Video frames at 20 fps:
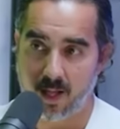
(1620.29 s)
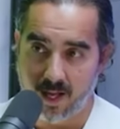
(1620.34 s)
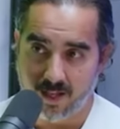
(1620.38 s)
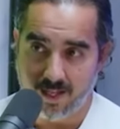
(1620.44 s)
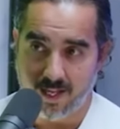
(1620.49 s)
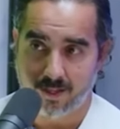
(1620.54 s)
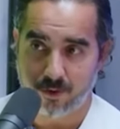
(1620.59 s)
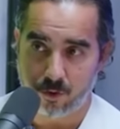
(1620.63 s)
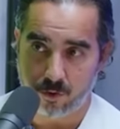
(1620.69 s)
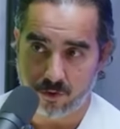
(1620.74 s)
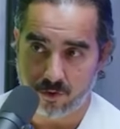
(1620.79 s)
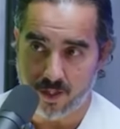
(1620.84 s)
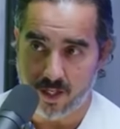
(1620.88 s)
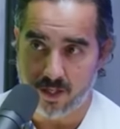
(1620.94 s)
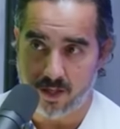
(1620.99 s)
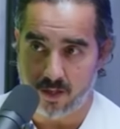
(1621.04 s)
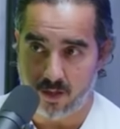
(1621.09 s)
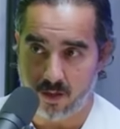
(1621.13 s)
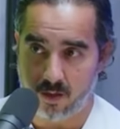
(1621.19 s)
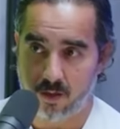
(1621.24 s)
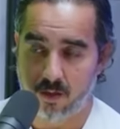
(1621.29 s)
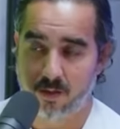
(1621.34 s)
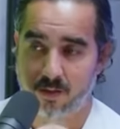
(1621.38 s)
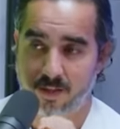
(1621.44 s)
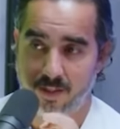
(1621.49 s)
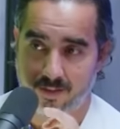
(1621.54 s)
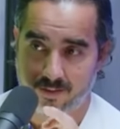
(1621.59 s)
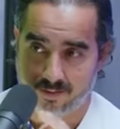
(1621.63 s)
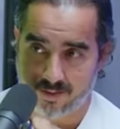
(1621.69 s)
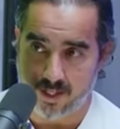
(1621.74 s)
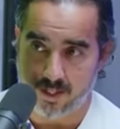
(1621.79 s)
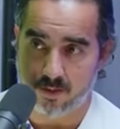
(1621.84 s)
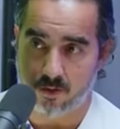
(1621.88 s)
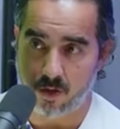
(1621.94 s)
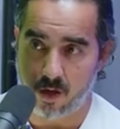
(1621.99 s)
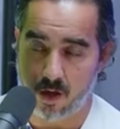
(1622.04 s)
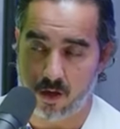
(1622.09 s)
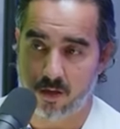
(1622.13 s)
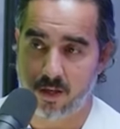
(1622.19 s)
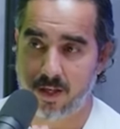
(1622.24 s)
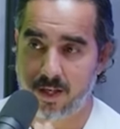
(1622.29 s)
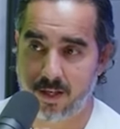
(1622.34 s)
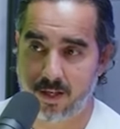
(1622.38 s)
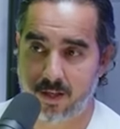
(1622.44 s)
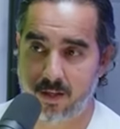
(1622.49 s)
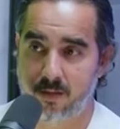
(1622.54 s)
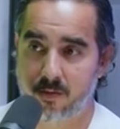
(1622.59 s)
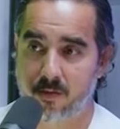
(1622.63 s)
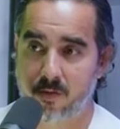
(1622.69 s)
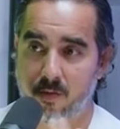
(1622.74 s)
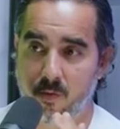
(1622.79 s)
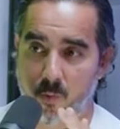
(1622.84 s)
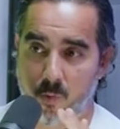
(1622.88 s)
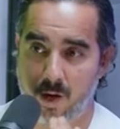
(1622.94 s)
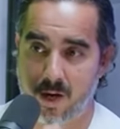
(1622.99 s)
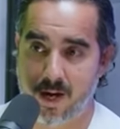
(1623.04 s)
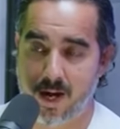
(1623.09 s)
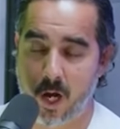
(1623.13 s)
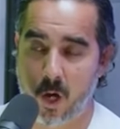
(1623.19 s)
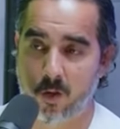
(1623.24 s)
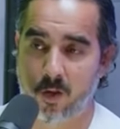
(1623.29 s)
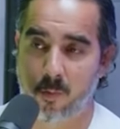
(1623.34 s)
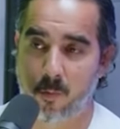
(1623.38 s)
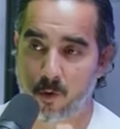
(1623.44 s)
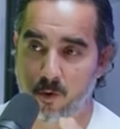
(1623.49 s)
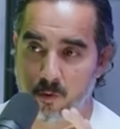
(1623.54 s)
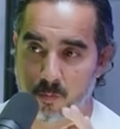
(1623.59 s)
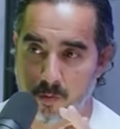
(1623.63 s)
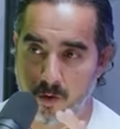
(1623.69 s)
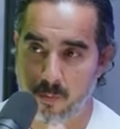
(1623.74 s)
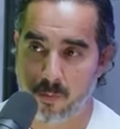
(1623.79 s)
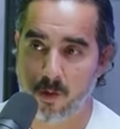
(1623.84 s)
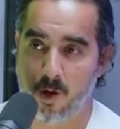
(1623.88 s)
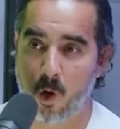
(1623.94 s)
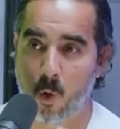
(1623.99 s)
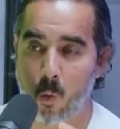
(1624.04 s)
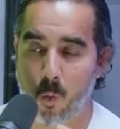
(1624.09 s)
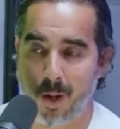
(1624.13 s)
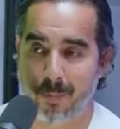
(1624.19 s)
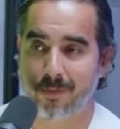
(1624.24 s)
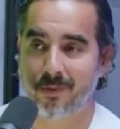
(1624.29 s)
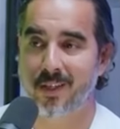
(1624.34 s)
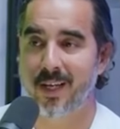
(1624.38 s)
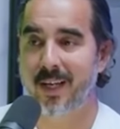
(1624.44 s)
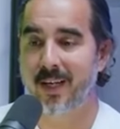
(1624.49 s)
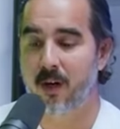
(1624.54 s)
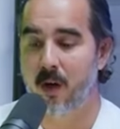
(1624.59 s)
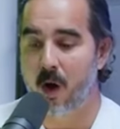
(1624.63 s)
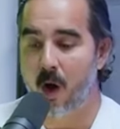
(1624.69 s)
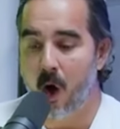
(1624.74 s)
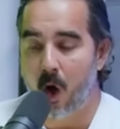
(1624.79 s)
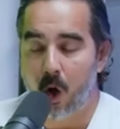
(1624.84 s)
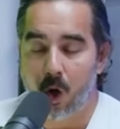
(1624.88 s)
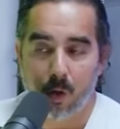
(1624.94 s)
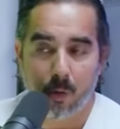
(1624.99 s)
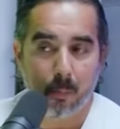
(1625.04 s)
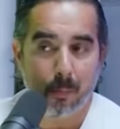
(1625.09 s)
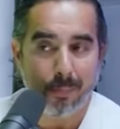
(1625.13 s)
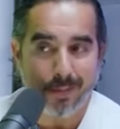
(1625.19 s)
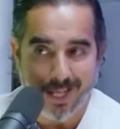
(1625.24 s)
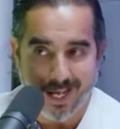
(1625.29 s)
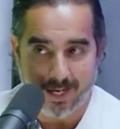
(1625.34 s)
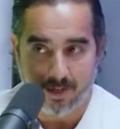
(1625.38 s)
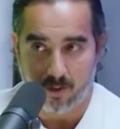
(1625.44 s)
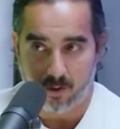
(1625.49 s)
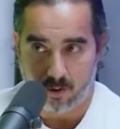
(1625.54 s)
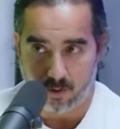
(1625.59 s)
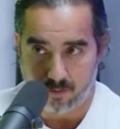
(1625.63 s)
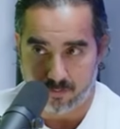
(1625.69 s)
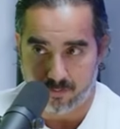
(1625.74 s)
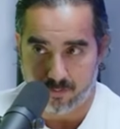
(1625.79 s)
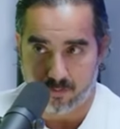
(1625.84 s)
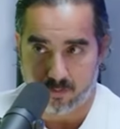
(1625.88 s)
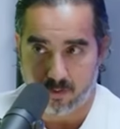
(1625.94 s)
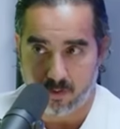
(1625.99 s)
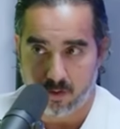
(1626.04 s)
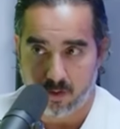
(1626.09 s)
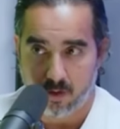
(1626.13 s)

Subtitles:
I like to state here that TikTok is right now the most popular website on planet Earth.